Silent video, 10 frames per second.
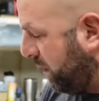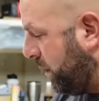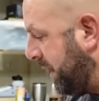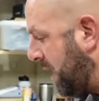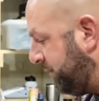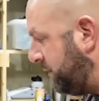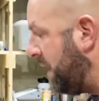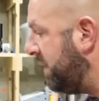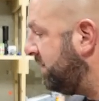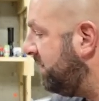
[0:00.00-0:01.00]
other one out so you
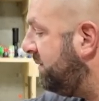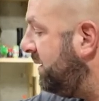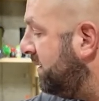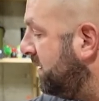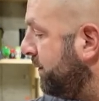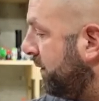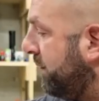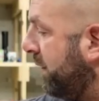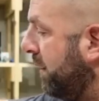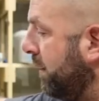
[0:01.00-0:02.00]
guys can see the
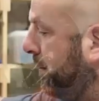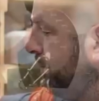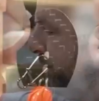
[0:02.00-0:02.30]
difference there.